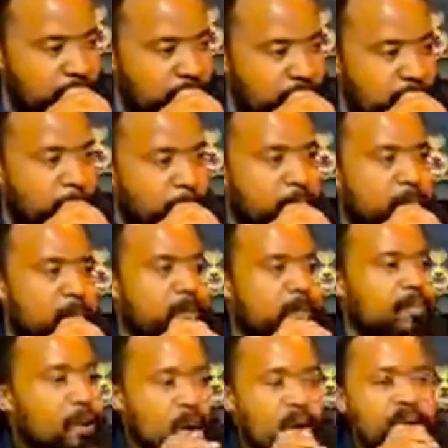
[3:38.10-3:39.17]
Because the first
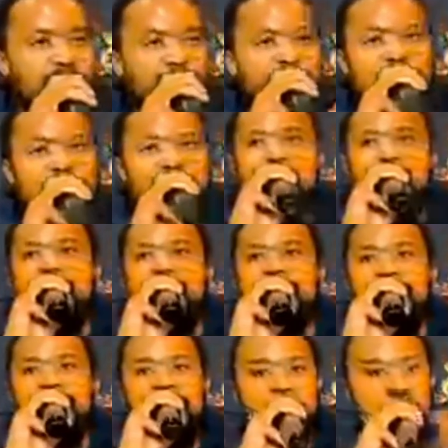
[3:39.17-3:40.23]
thing he did, he was
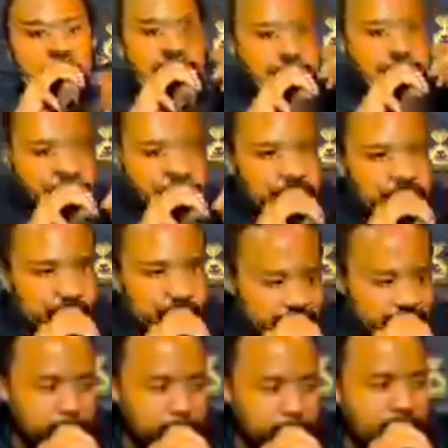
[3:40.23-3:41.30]
cursing his grandmother out.
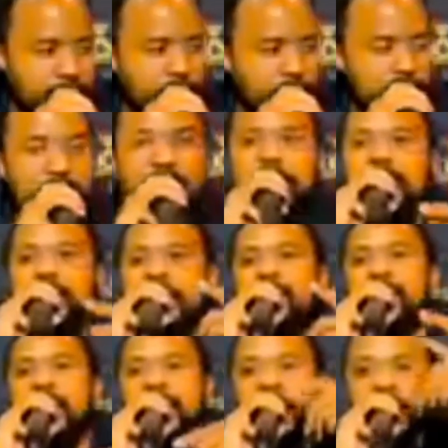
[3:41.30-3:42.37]
Now, the next thing
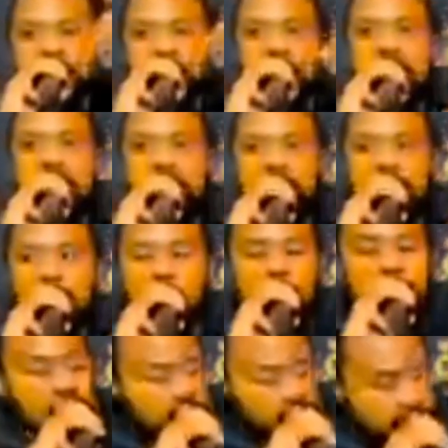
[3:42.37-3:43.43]
that followed, this is what
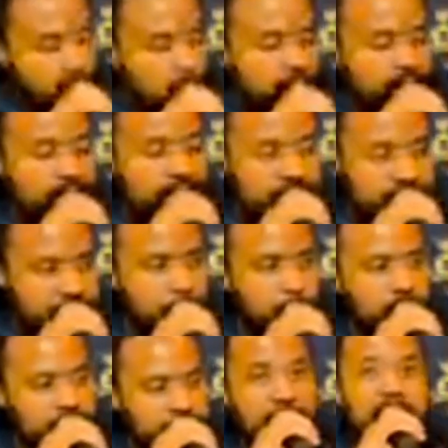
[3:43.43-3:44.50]
this demon did.
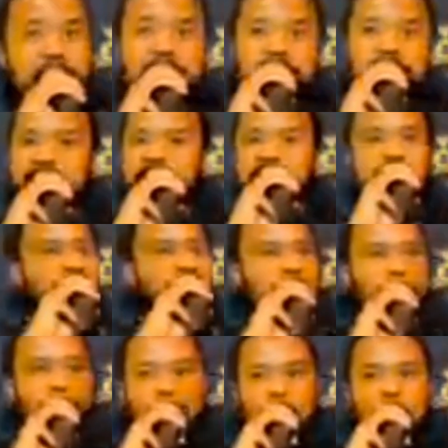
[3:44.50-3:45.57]
This is not a boy,
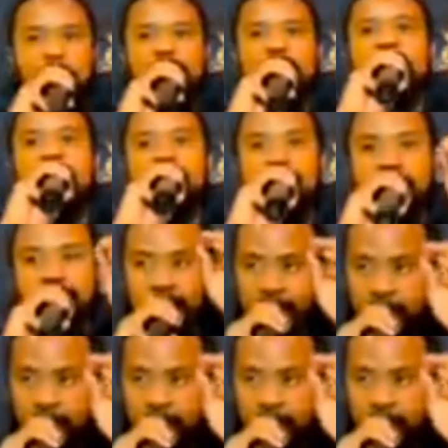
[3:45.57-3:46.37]
that's a demon.